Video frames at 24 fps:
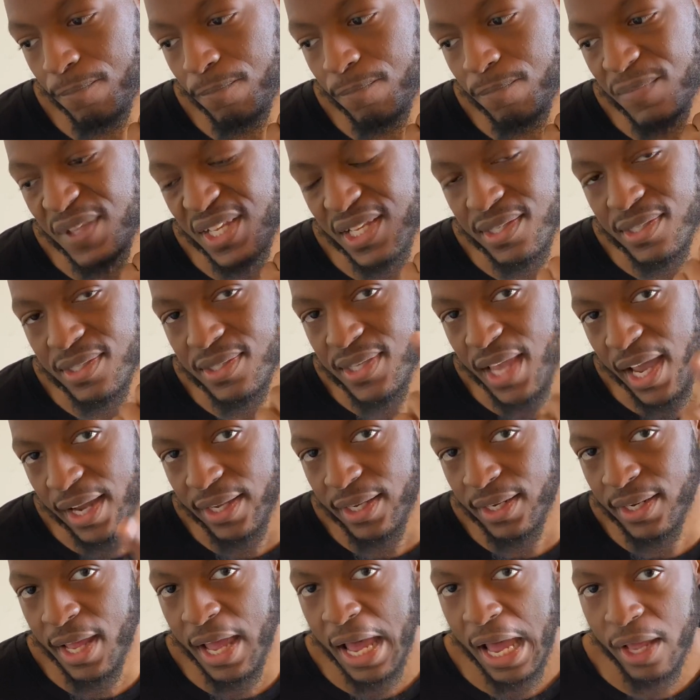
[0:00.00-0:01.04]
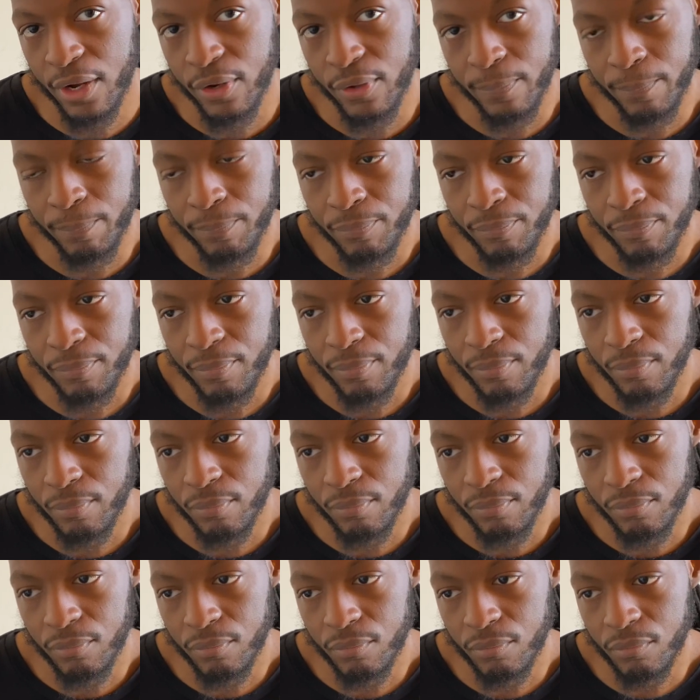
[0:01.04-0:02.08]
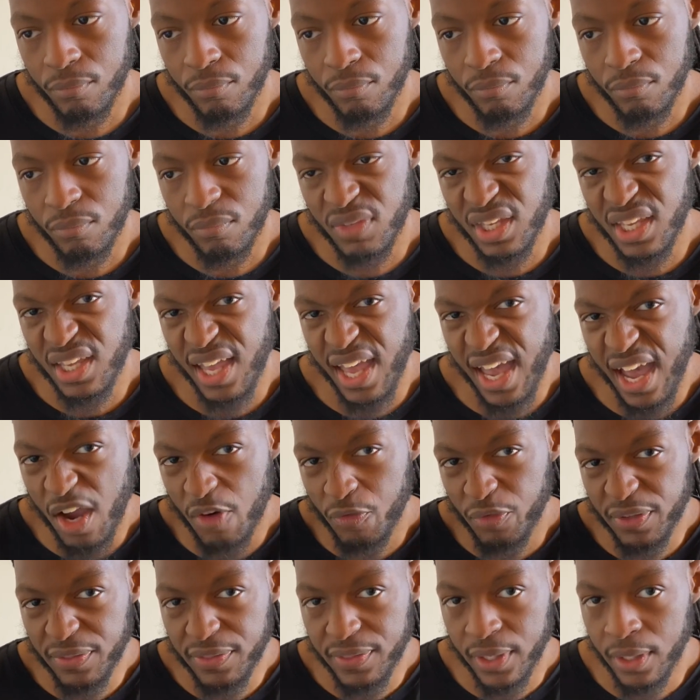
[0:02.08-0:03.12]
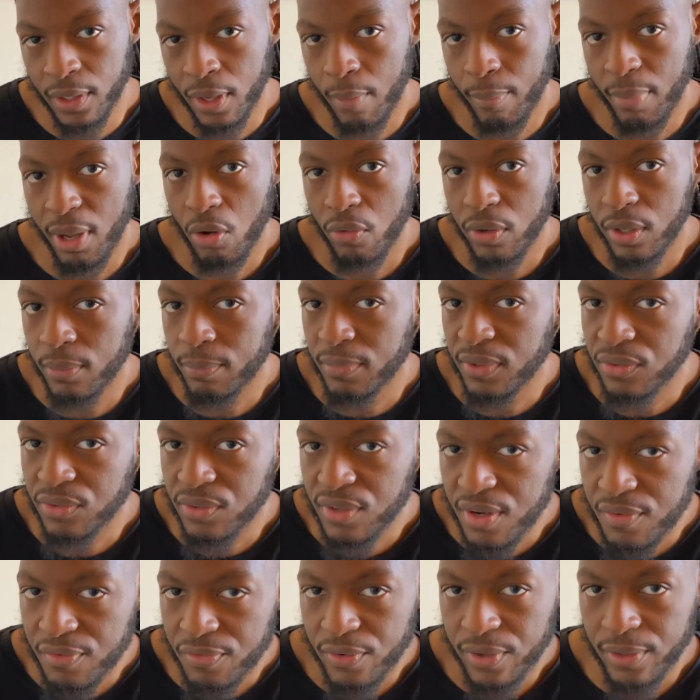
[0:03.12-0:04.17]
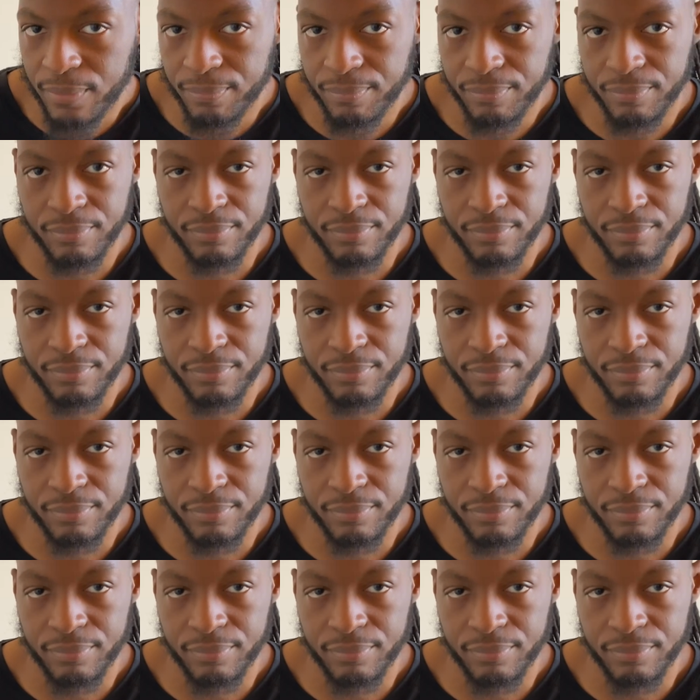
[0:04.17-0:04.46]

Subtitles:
the second Adam, everything about him is different.